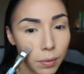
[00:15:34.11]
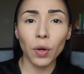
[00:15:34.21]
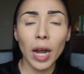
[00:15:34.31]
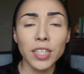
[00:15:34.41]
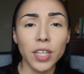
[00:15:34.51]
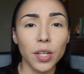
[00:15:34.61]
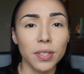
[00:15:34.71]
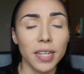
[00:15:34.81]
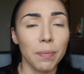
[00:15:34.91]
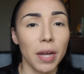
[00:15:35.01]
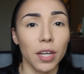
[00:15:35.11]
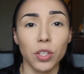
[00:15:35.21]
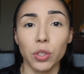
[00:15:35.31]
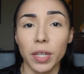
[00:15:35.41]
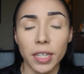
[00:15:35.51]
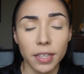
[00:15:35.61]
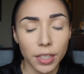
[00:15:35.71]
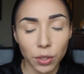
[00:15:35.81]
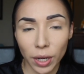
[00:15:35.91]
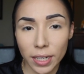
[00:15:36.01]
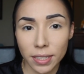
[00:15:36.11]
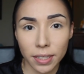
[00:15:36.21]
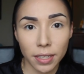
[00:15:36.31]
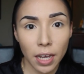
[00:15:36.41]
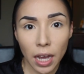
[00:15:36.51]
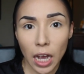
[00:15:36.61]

For eyeshadow today, I'm not going to do anything crazy.